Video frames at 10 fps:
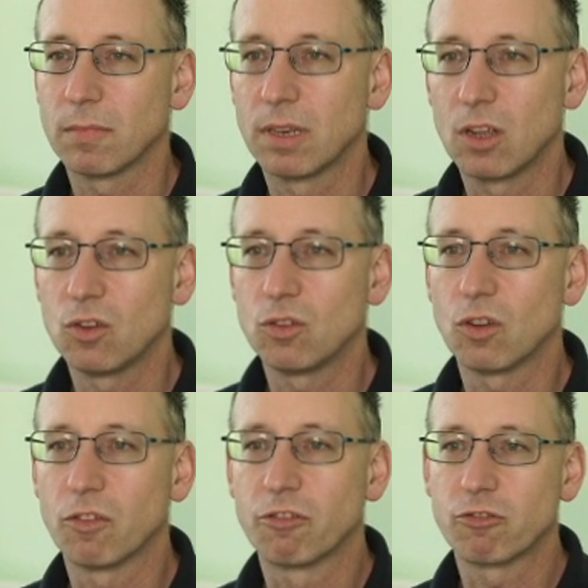load
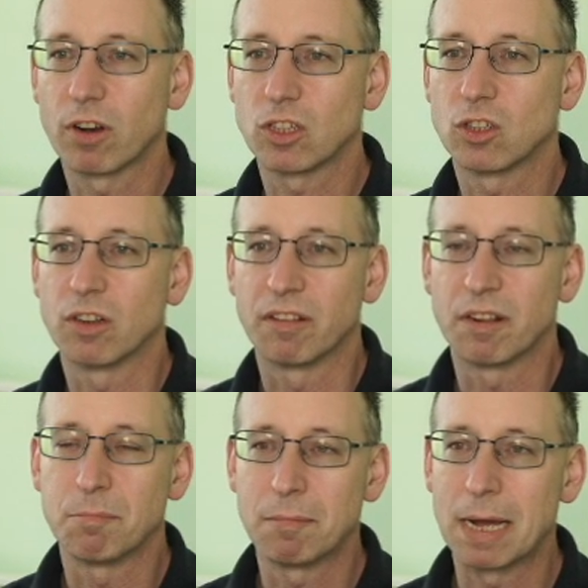of structures
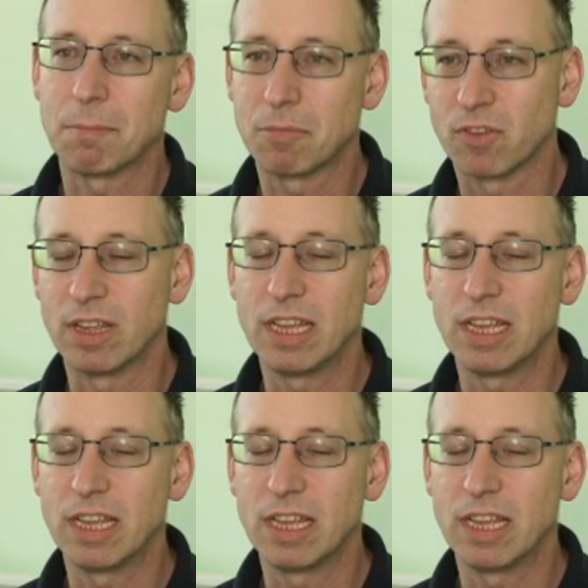that map to